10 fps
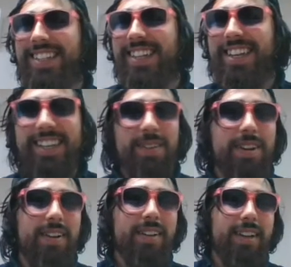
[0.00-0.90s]
let's keep
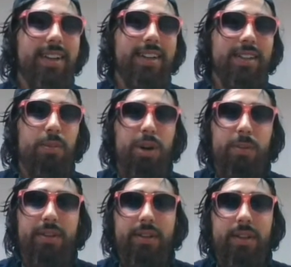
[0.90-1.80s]
going. So
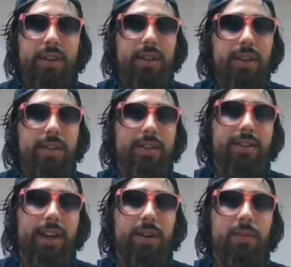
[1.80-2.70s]
purpose. This is the
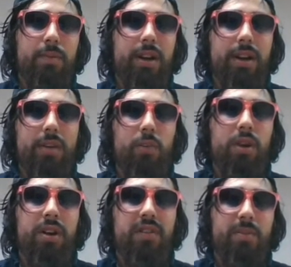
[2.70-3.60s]
second
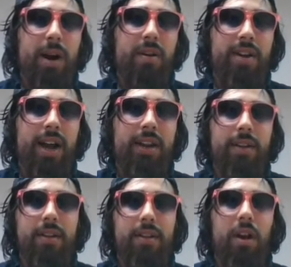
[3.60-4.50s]
one of the Power Nine.
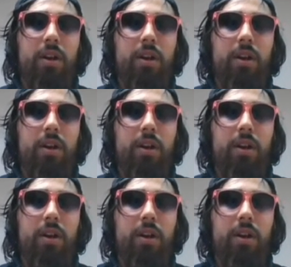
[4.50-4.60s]
The